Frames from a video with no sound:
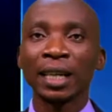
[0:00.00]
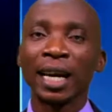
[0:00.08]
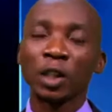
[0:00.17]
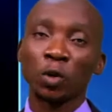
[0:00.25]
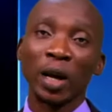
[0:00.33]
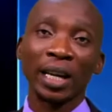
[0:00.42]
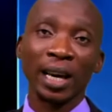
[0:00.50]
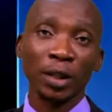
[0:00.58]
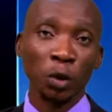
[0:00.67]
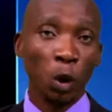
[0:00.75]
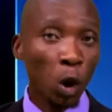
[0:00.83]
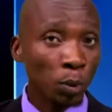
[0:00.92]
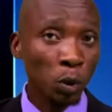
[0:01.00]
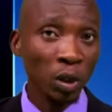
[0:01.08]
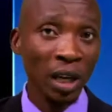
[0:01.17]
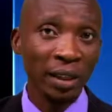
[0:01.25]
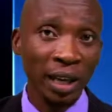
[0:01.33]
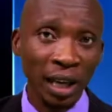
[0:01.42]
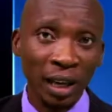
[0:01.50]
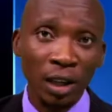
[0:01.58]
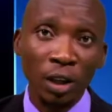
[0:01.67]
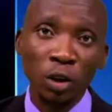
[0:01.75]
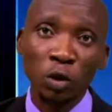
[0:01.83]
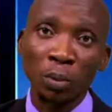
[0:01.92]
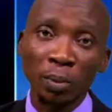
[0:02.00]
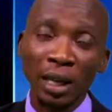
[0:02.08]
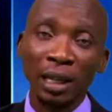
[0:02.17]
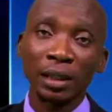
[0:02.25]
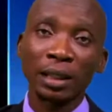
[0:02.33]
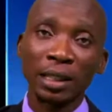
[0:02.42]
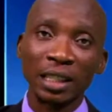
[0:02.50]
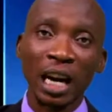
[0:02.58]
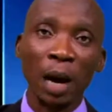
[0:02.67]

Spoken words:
that's why they have to come together to make this